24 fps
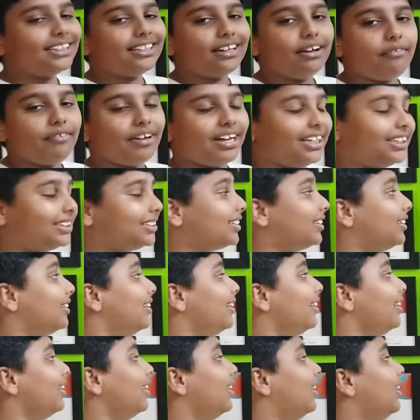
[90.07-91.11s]
the
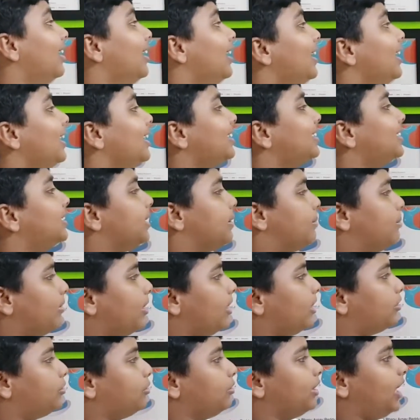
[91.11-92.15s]
vesicle is
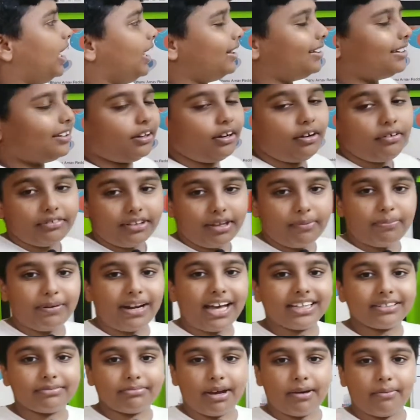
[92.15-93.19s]
similar to that of the
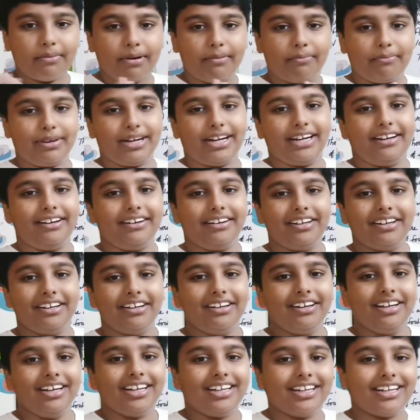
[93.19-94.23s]
plasma membrane.
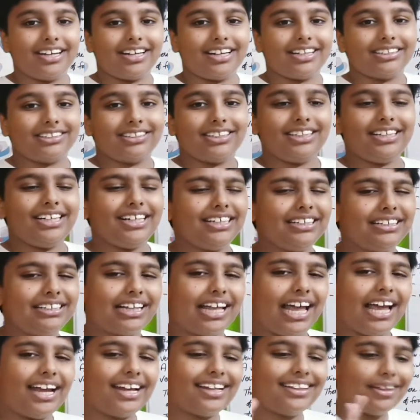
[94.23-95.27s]
Yes, it is
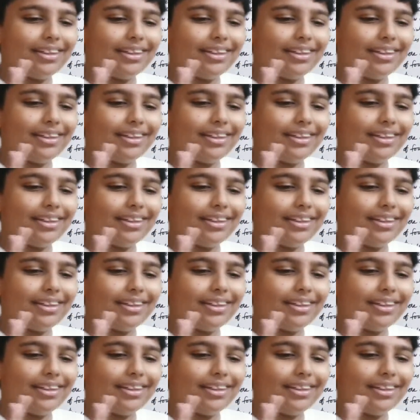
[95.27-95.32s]
like the